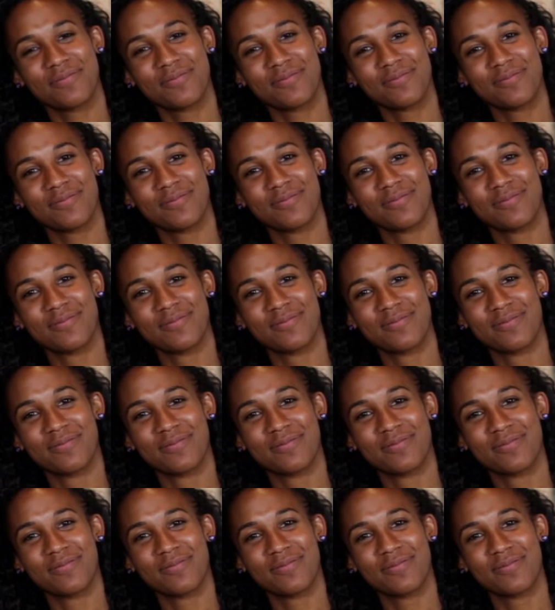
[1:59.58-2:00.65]

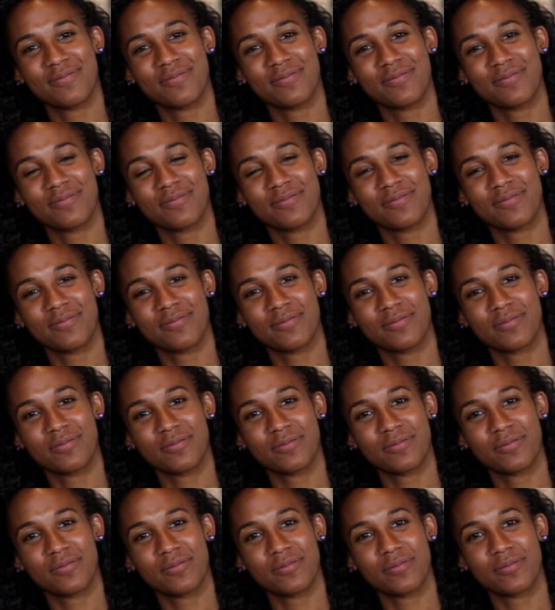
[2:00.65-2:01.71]

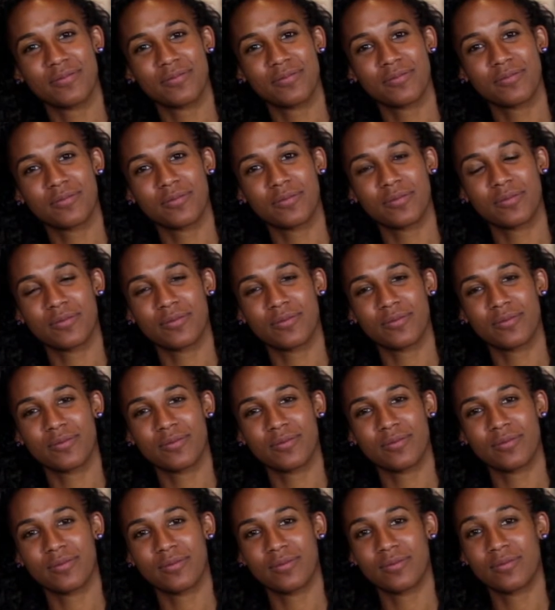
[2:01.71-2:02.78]

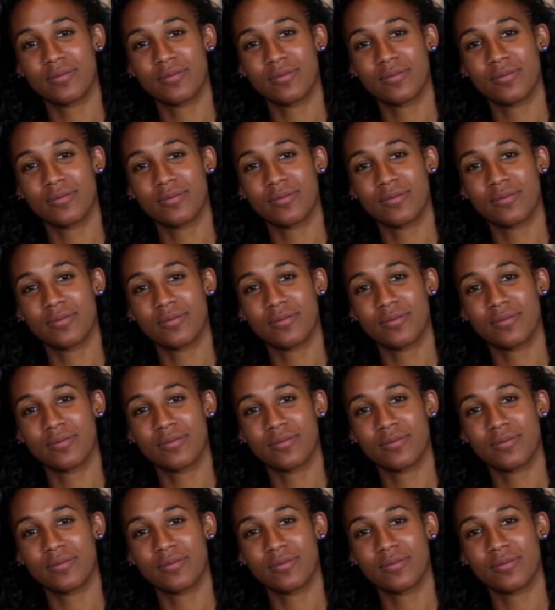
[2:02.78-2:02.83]
This person isn't speaking.